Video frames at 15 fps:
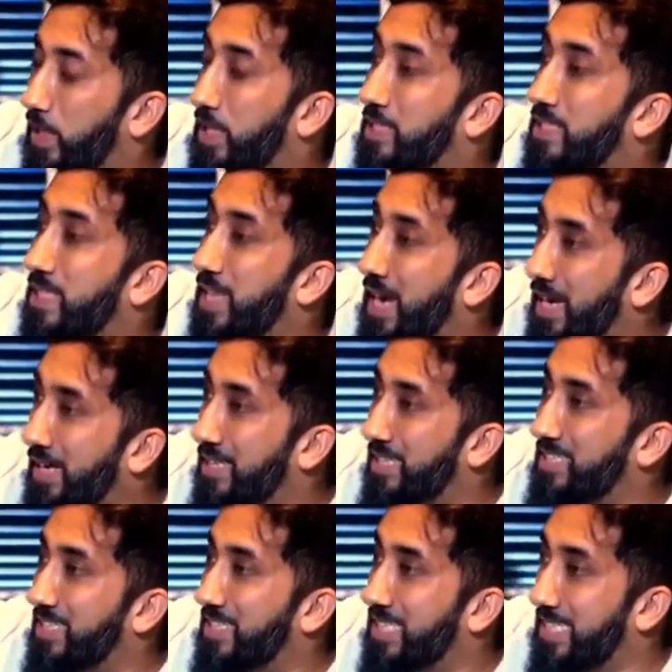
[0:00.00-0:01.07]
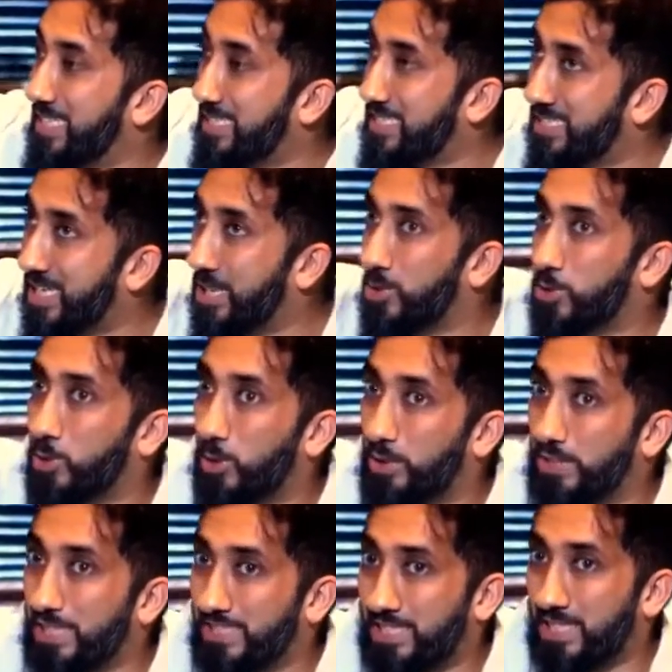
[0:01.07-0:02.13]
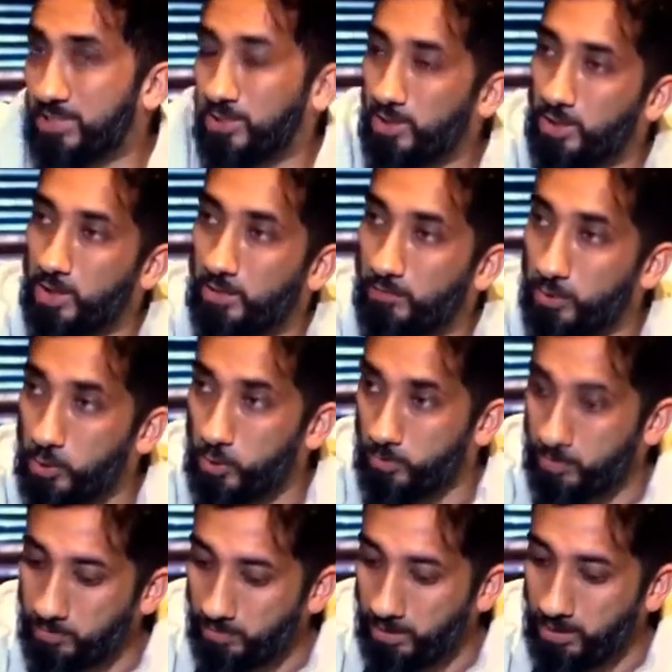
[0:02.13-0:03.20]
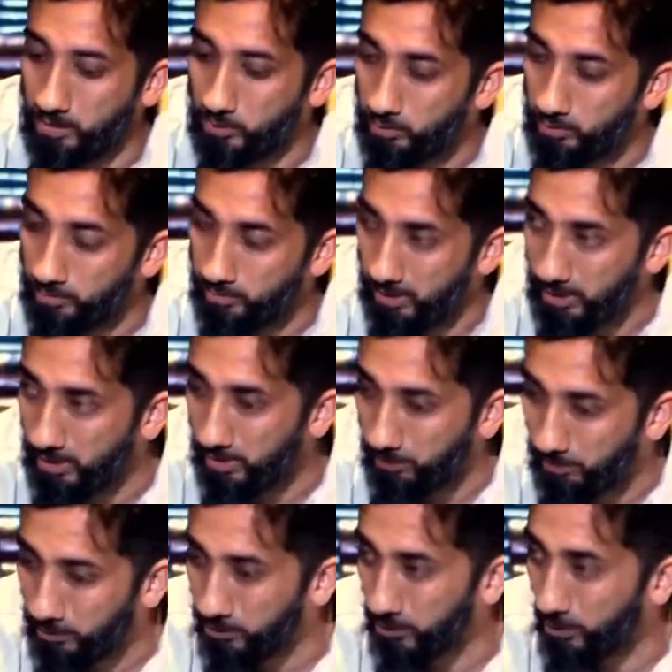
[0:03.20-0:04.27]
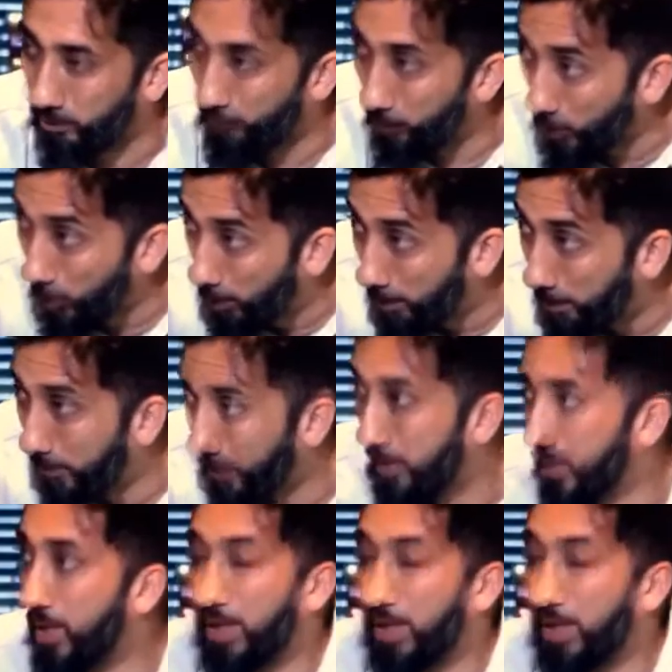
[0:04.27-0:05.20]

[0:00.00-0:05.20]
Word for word: Because that is an essential necessity of a human being to remain a person of lub,